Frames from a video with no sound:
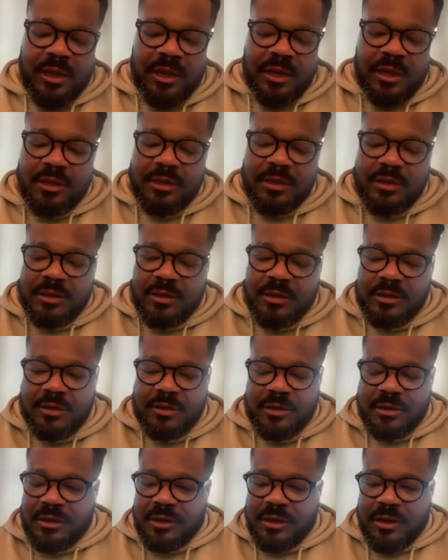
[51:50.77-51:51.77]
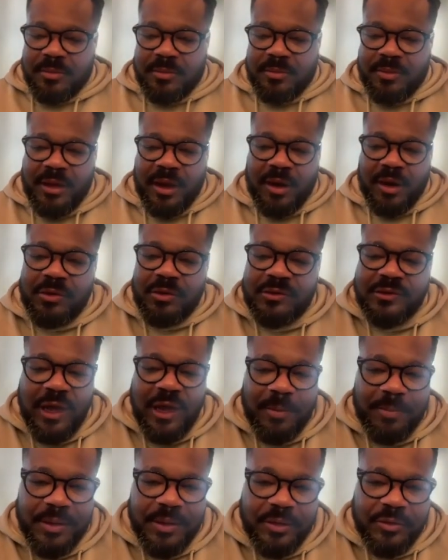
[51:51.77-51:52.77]
And me, I
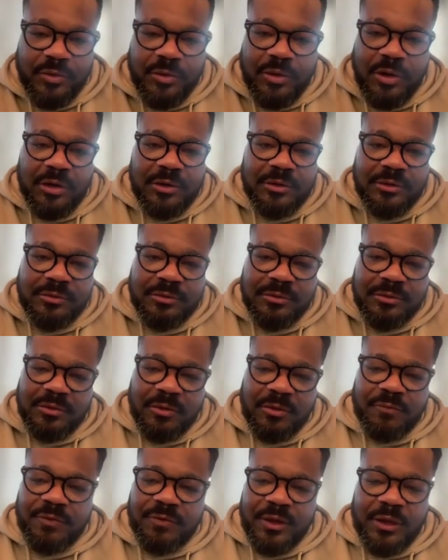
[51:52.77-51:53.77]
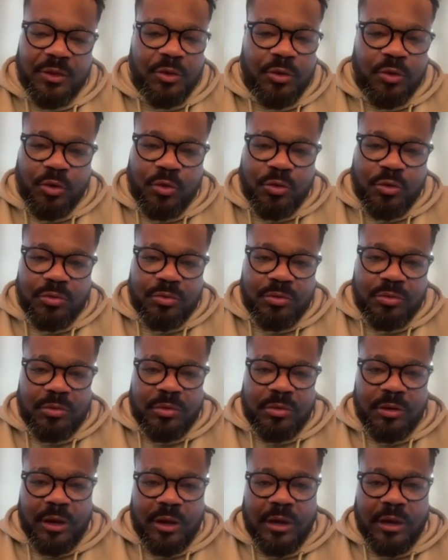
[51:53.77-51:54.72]
was happy to learn something new